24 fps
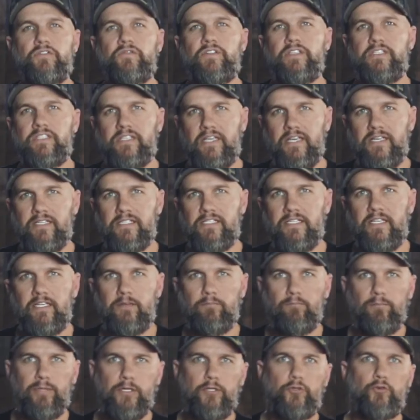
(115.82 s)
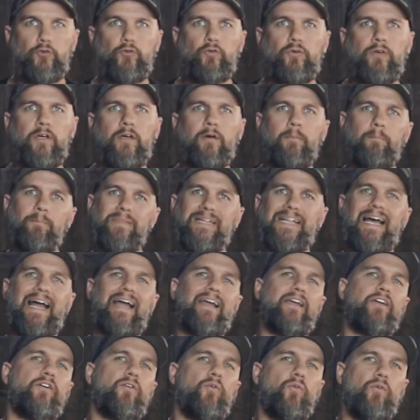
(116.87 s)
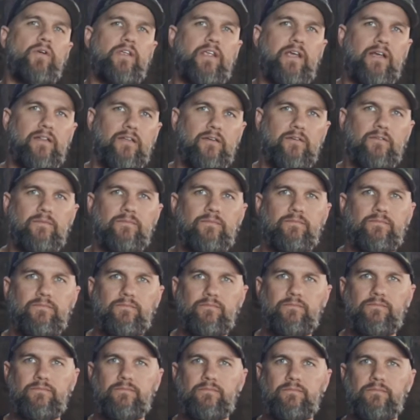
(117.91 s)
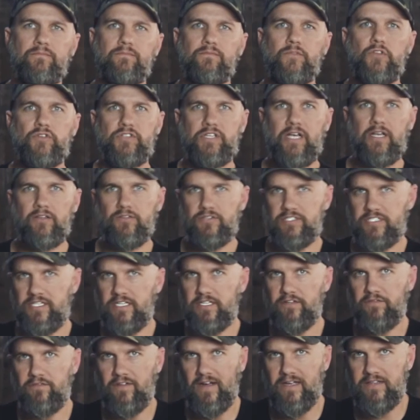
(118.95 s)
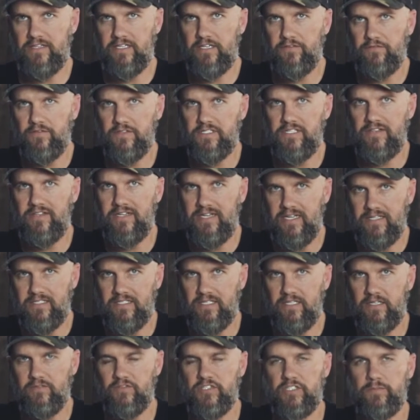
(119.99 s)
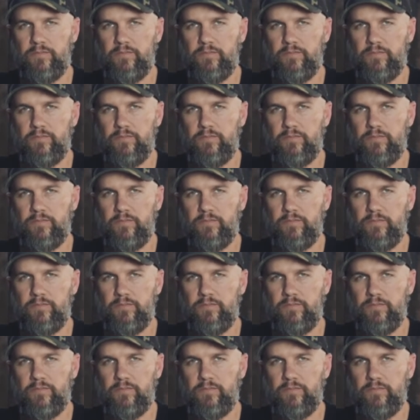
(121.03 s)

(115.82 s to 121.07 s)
of these kits in blue, black, or yellow. Those colors signify the difference in the density of the